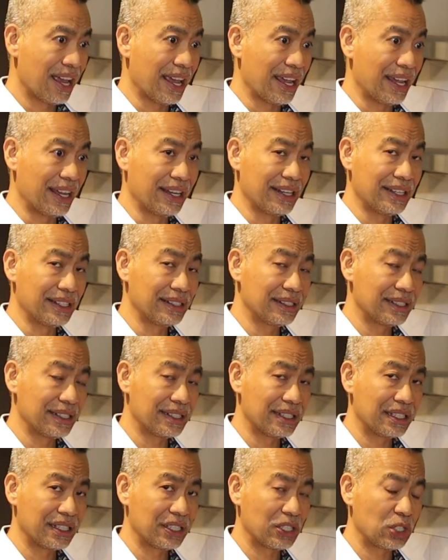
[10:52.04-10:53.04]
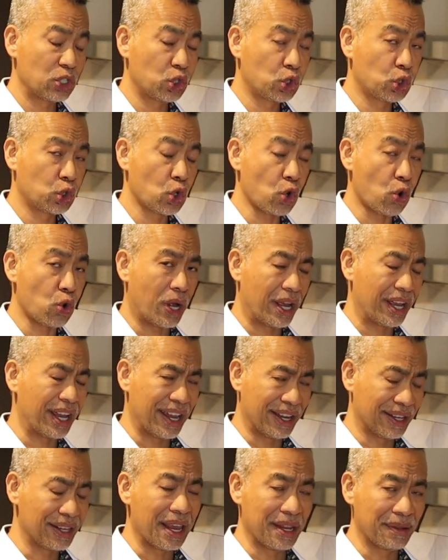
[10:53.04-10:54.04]
And so
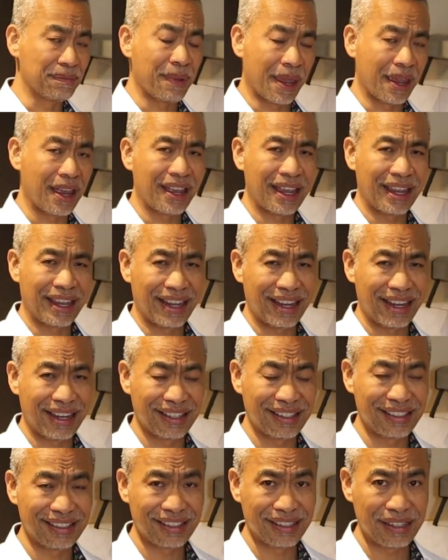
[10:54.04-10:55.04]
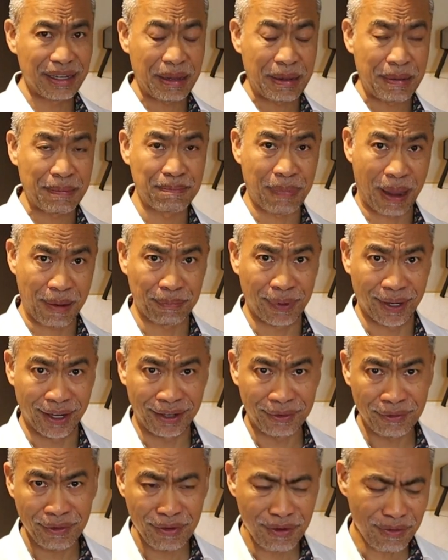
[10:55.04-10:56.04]
and pepper.
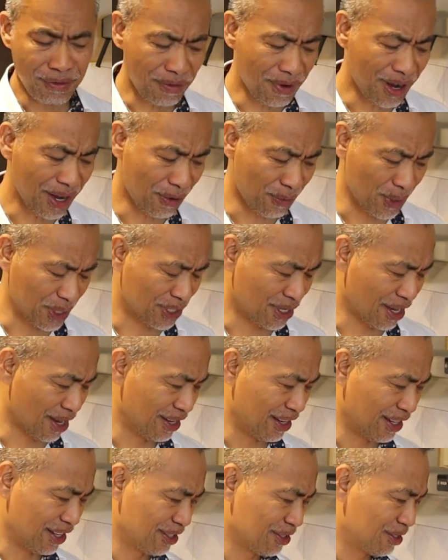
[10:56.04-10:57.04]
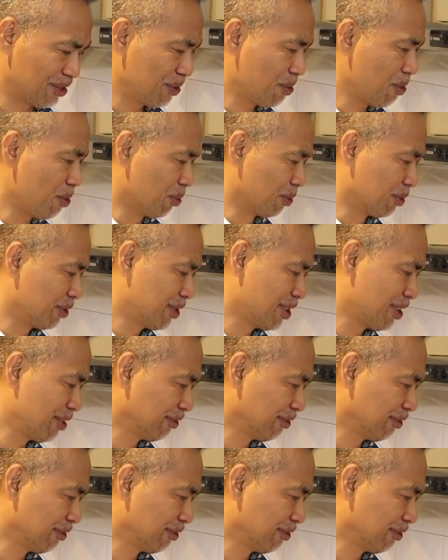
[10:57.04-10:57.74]
Why was saying salt?